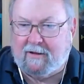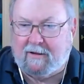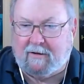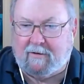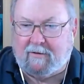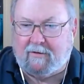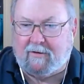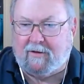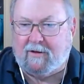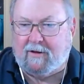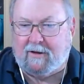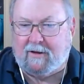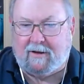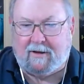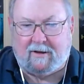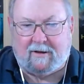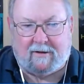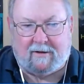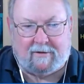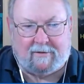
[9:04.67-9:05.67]
there's
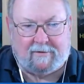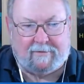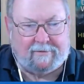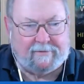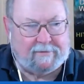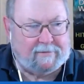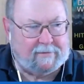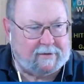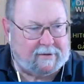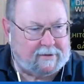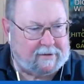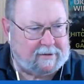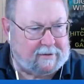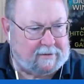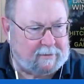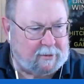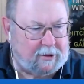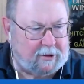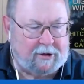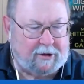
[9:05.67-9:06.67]
the
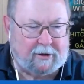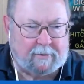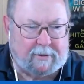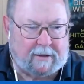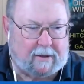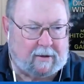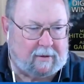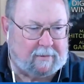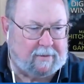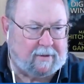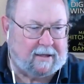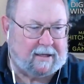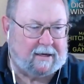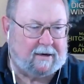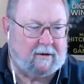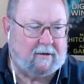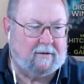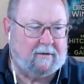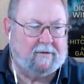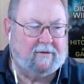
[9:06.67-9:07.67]
nuclear power
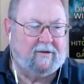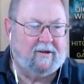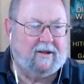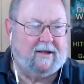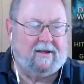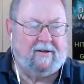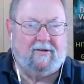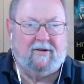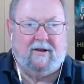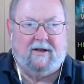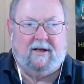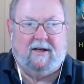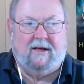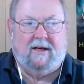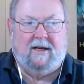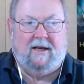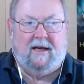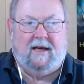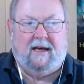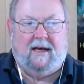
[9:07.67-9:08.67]
plant all those things
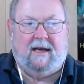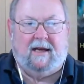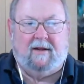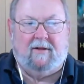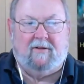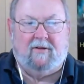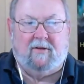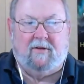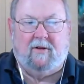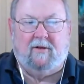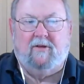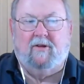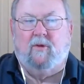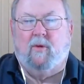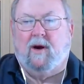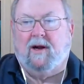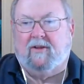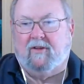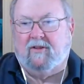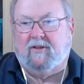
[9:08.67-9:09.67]
and so those who
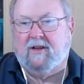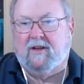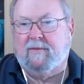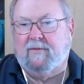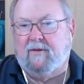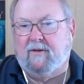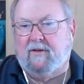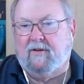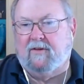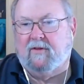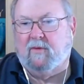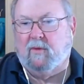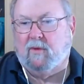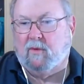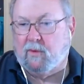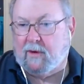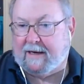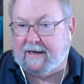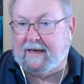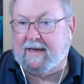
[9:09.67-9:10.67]
watch The Simpsons will
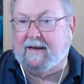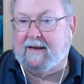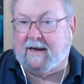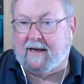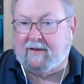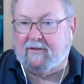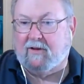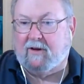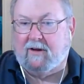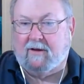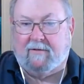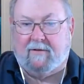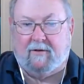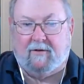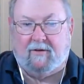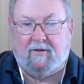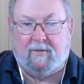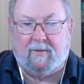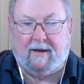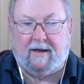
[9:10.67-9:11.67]
recognize all of those
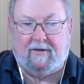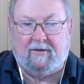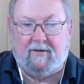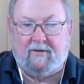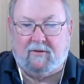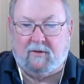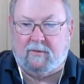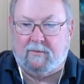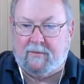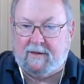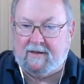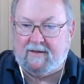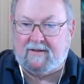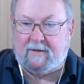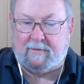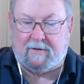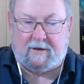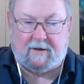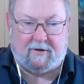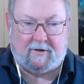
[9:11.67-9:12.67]
spots. And so it means
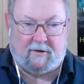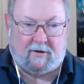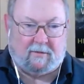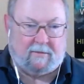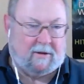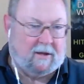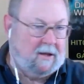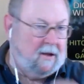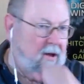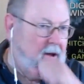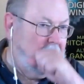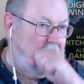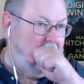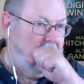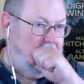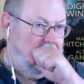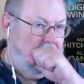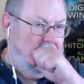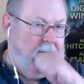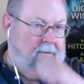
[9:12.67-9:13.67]
something to
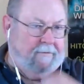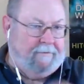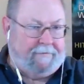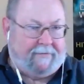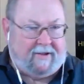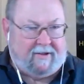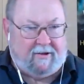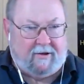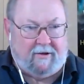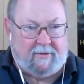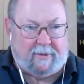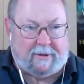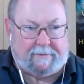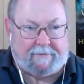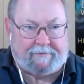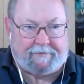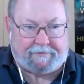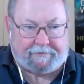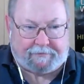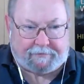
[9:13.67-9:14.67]
them. Excuse me.
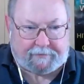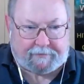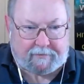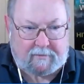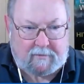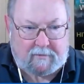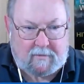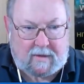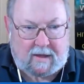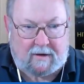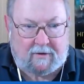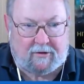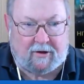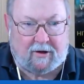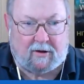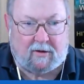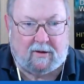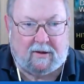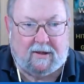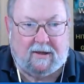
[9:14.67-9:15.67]

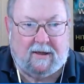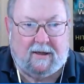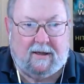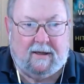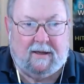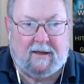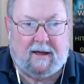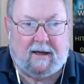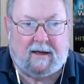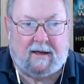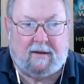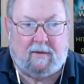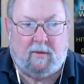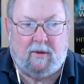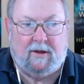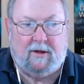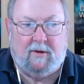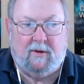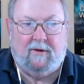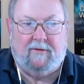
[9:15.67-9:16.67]
So uh, when
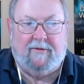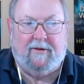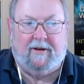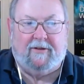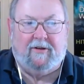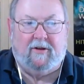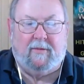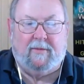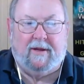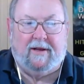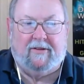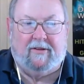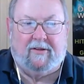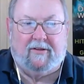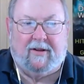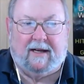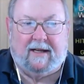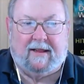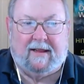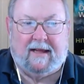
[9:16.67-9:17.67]
doing fictional places
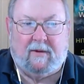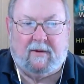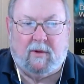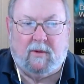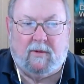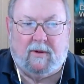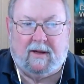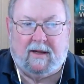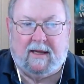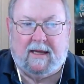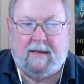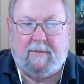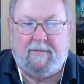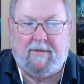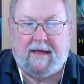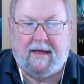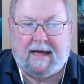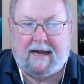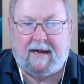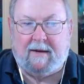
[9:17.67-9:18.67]
like that, we want to keep
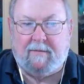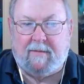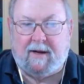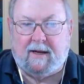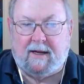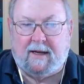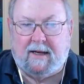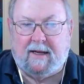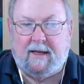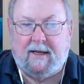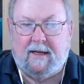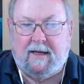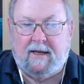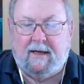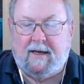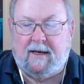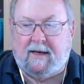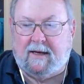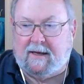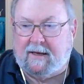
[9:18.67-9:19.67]
that in mind.
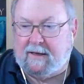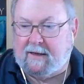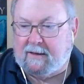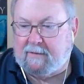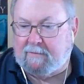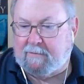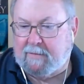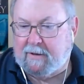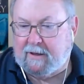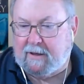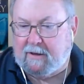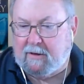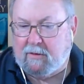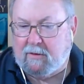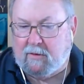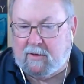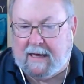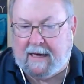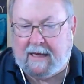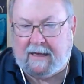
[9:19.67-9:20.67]
Uh, but you
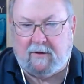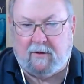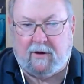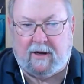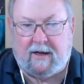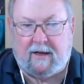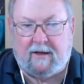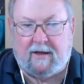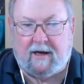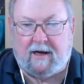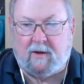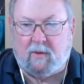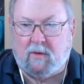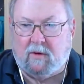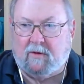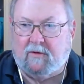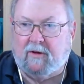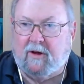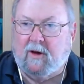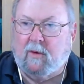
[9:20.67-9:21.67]
can create entire
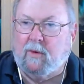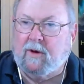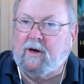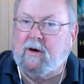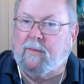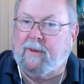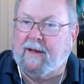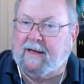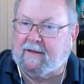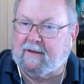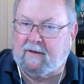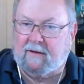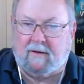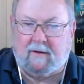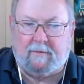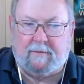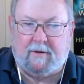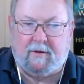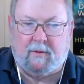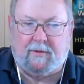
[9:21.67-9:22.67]
worlds. We go back to a
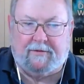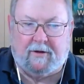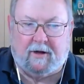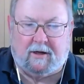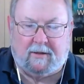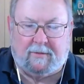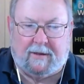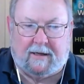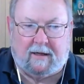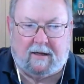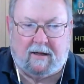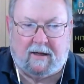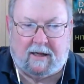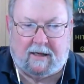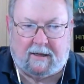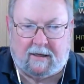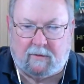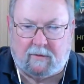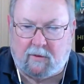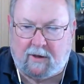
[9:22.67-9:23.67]
book we've talked about a lot,
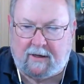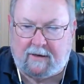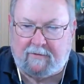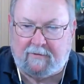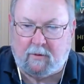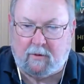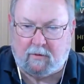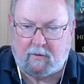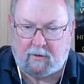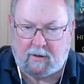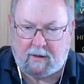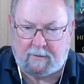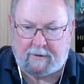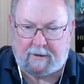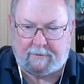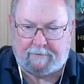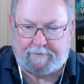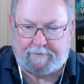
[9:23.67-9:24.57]
A uh, Rendezvous with Rama.